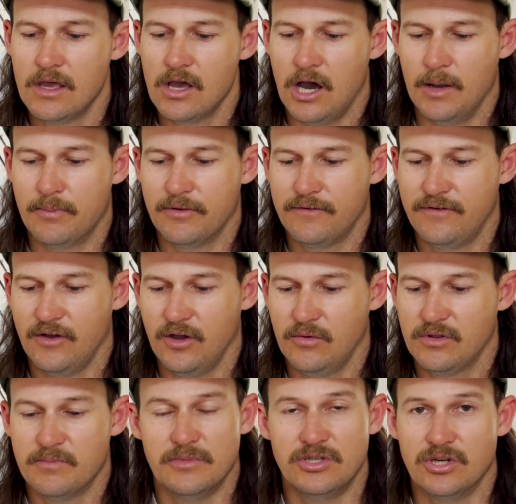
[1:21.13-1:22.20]
I prefer
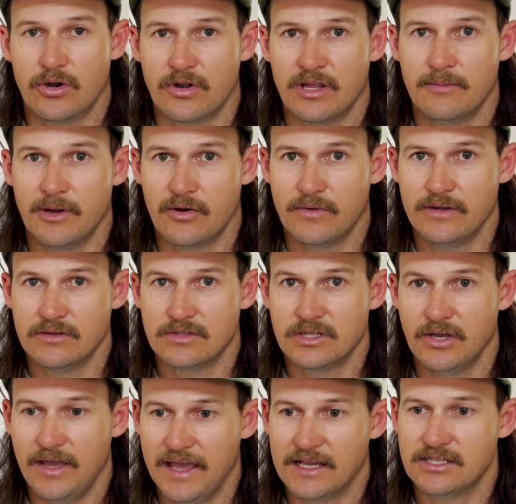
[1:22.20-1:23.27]
with majority of my reels to go
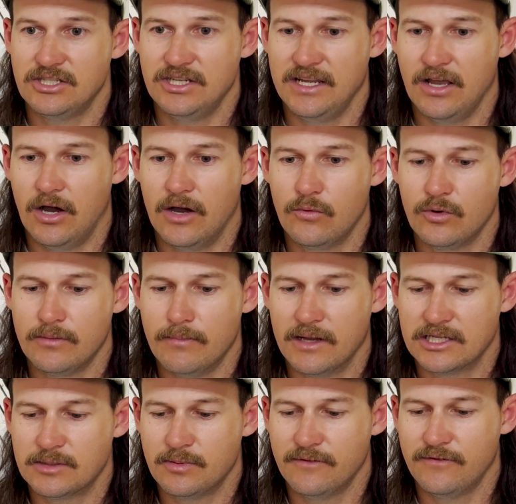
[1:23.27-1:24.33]
XG. I would
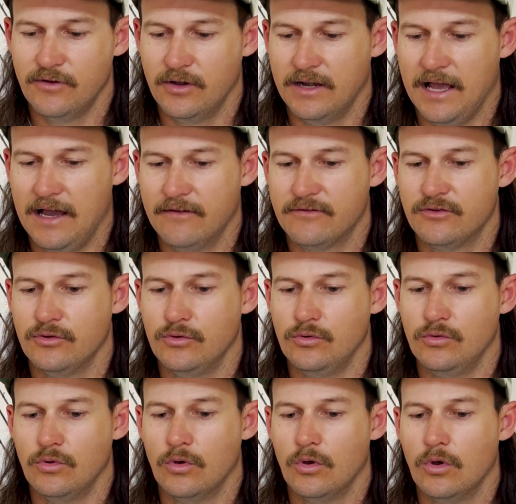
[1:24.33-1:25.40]
much prefer to have to
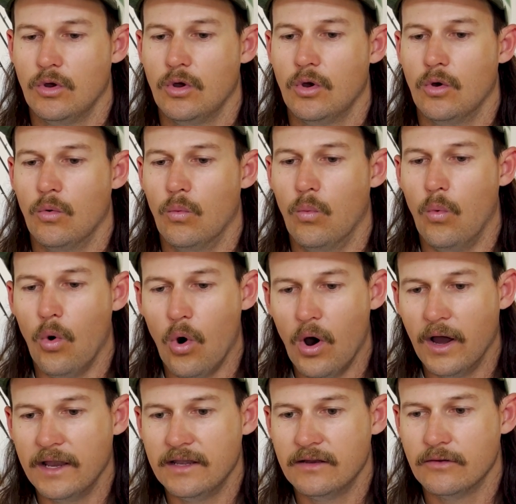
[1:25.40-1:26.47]

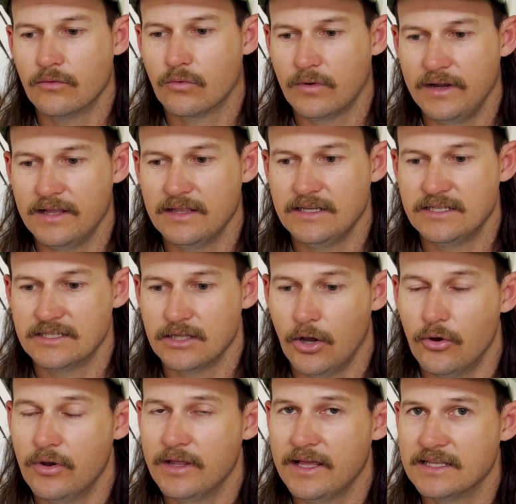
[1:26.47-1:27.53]
wind it really
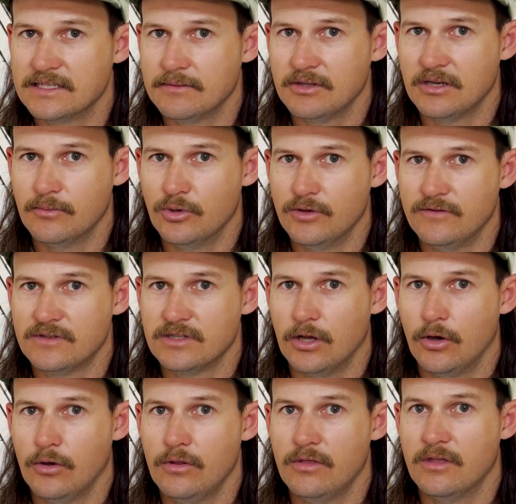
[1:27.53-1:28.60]
slow to get something to move
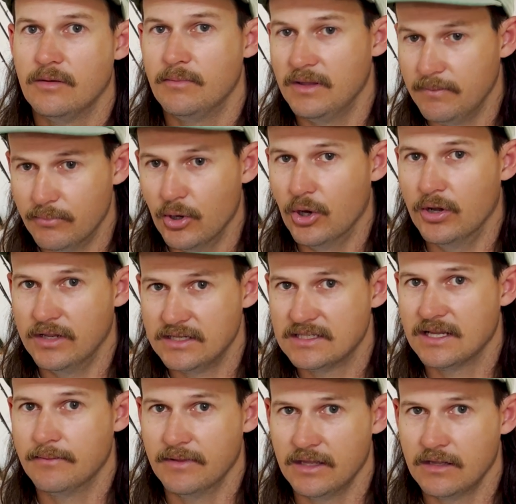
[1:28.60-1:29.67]
slow than be burning
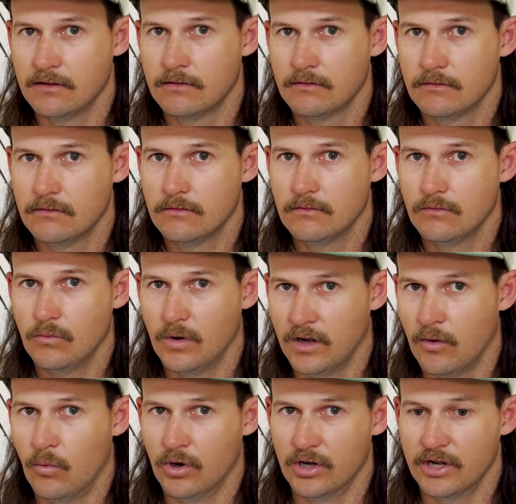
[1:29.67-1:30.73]
something when I
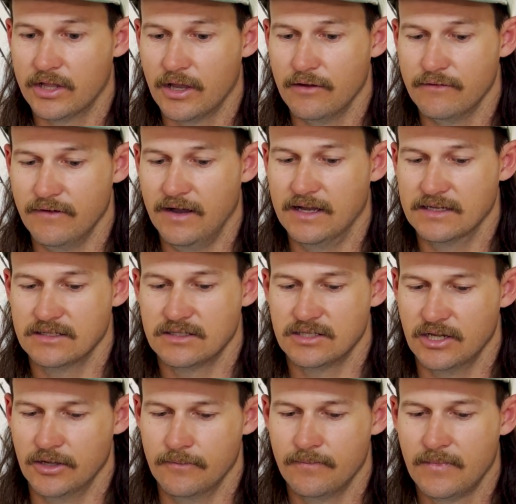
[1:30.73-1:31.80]
want it to go fast.
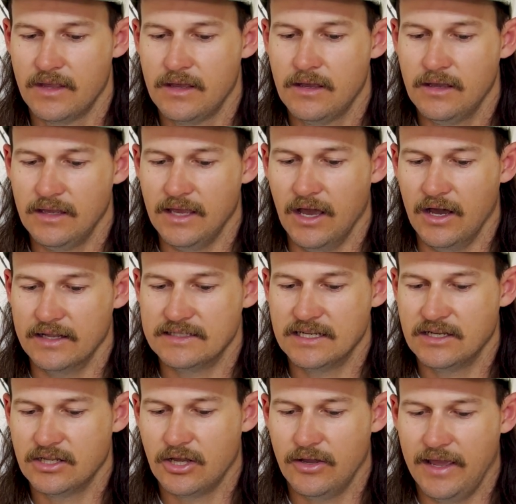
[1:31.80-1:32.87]
So yeah, I tend
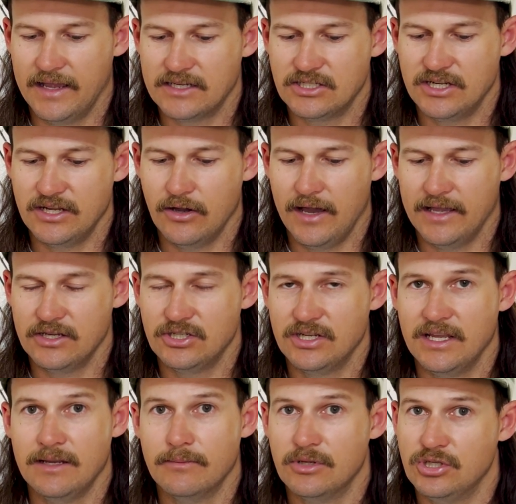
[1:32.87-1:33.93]
to go XG or
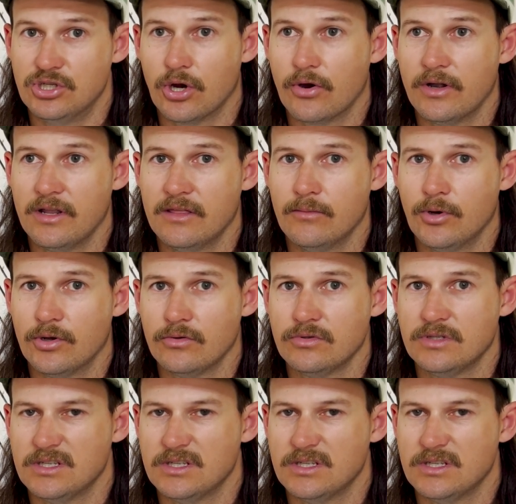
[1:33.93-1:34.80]
HG majority of the models.